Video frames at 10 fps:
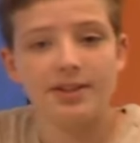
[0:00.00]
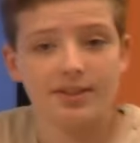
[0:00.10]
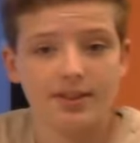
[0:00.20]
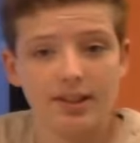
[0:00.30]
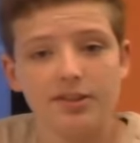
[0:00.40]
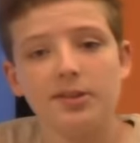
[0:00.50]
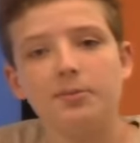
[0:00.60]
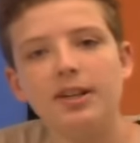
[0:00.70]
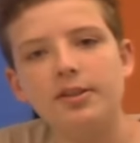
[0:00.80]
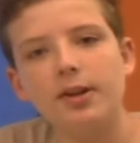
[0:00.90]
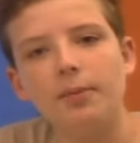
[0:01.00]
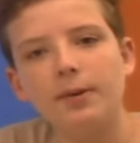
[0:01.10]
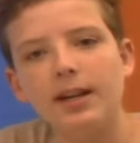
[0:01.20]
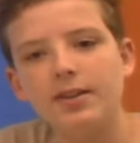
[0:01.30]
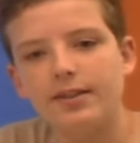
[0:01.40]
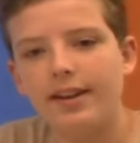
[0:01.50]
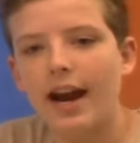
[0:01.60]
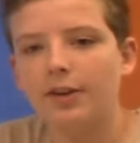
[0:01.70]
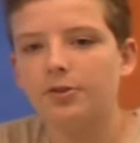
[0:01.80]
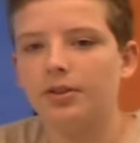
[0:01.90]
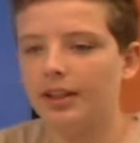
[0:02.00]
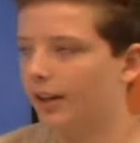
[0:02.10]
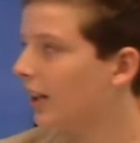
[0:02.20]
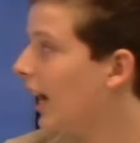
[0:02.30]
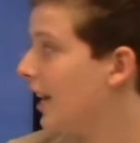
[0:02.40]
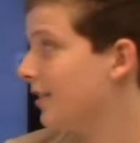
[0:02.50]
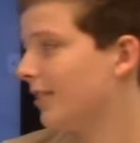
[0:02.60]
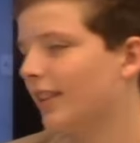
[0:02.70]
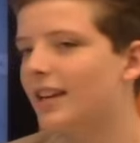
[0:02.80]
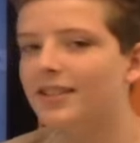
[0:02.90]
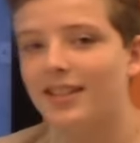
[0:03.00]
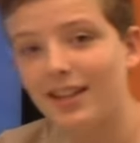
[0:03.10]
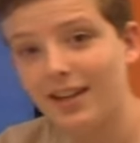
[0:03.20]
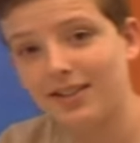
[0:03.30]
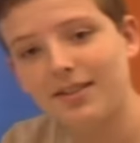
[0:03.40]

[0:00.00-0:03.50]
exist is because our brain is naturally inclined to laziness.